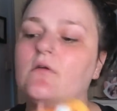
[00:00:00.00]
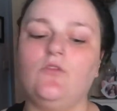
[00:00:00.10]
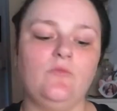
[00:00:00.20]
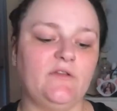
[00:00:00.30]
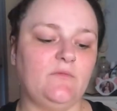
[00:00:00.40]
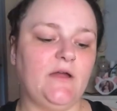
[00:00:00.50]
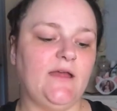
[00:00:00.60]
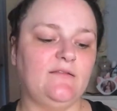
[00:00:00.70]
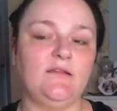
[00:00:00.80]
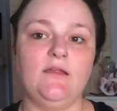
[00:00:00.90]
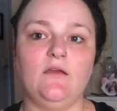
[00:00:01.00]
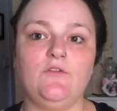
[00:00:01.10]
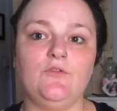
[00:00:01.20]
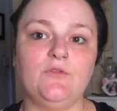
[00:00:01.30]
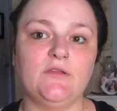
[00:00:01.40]
Don't be surprised that like
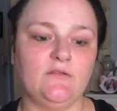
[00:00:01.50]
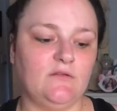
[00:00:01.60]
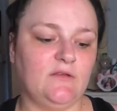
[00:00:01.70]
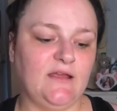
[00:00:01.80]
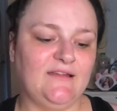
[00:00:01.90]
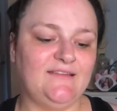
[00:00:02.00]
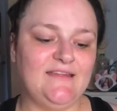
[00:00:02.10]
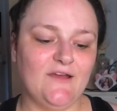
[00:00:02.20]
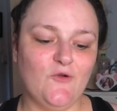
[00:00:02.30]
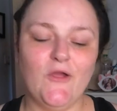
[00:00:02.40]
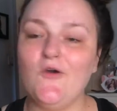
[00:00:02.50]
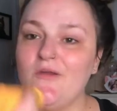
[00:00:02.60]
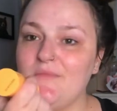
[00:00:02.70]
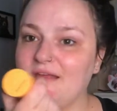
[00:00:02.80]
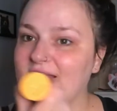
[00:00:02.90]
if you don't kind of see it going
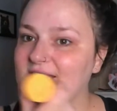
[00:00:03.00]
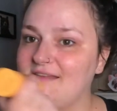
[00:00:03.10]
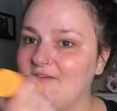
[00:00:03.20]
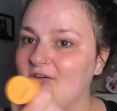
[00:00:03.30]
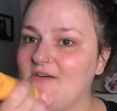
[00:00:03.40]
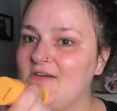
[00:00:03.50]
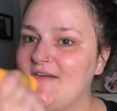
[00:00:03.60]
on, because it's not,